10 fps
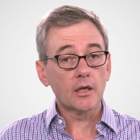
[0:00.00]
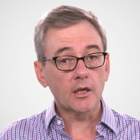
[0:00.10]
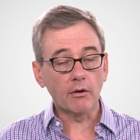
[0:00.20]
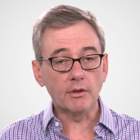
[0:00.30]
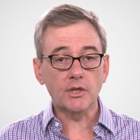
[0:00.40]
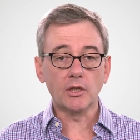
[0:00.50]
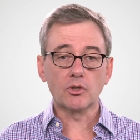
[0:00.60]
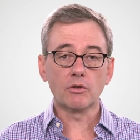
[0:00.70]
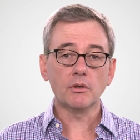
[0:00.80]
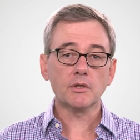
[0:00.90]
Currency
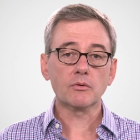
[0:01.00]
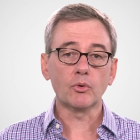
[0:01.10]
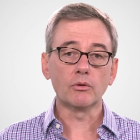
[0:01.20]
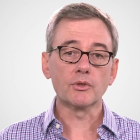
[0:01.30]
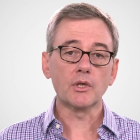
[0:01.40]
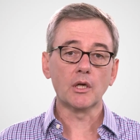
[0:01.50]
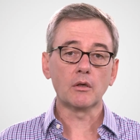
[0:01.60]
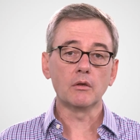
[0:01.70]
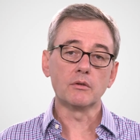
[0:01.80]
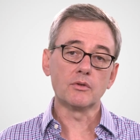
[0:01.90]
insurance would also
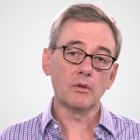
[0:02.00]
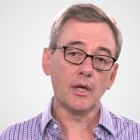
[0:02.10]
include